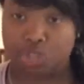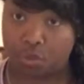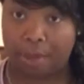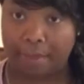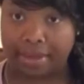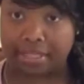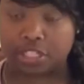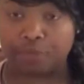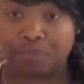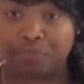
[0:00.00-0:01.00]
to our bodies.
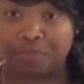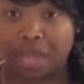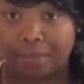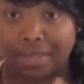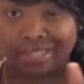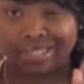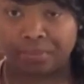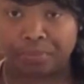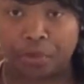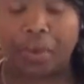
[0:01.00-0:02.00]
Got me?
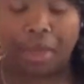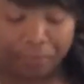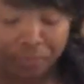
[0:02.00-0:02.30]
Okay.